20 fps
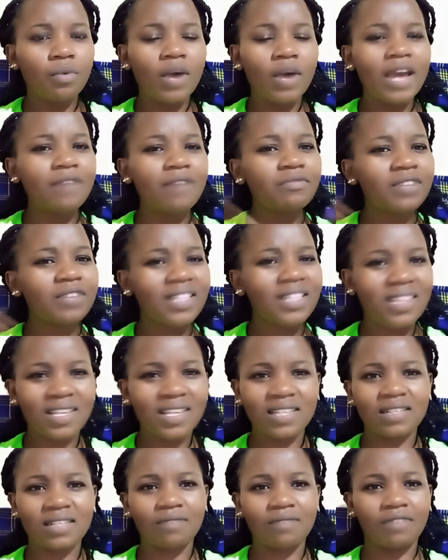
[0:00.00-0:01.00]

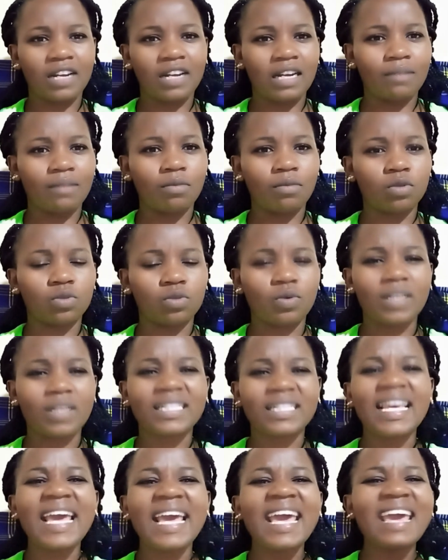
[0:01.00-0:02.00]
everything is available to us
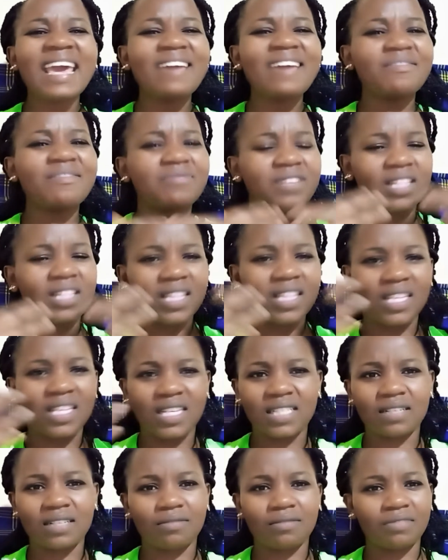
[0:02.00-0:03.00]
everything
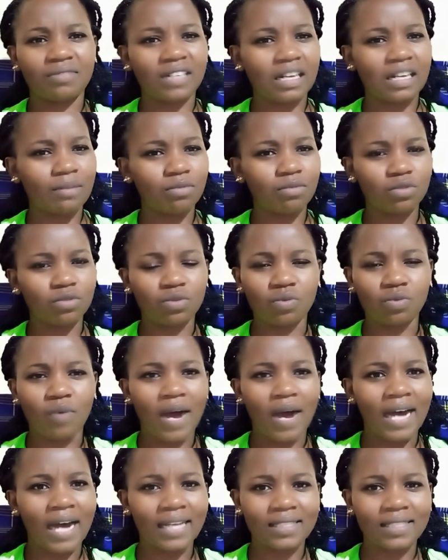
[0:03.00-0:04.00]
is available to
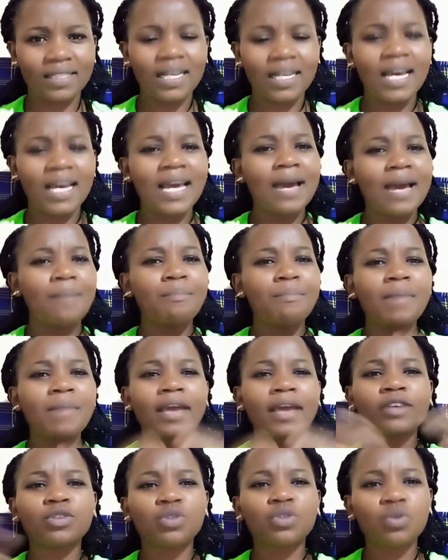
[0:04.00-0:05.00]
us
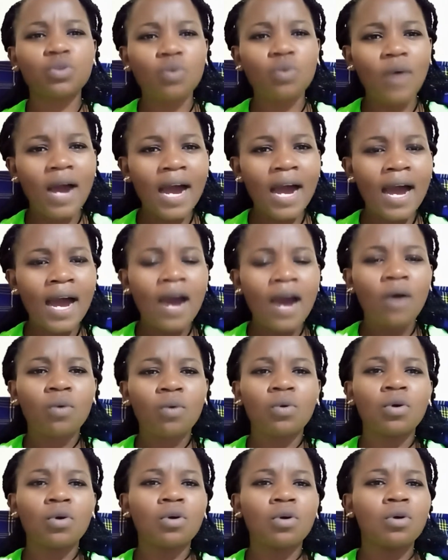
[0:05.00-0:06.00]
make sure
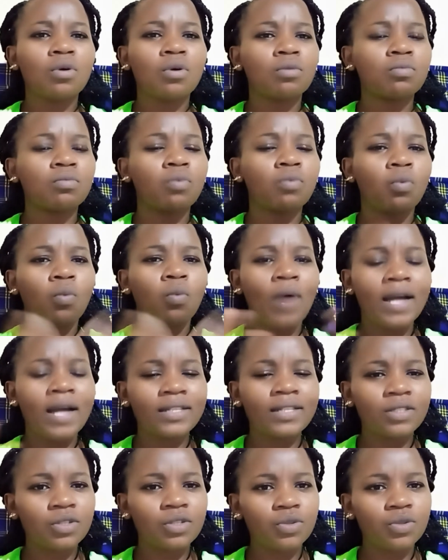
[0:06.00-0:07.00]
or oh,
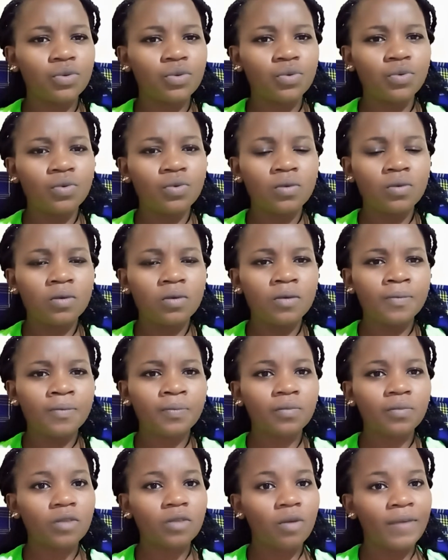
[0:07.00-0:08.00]
once you
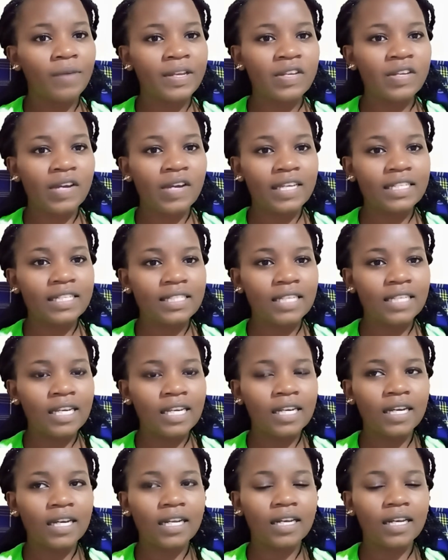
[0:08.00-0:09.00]
when you're eating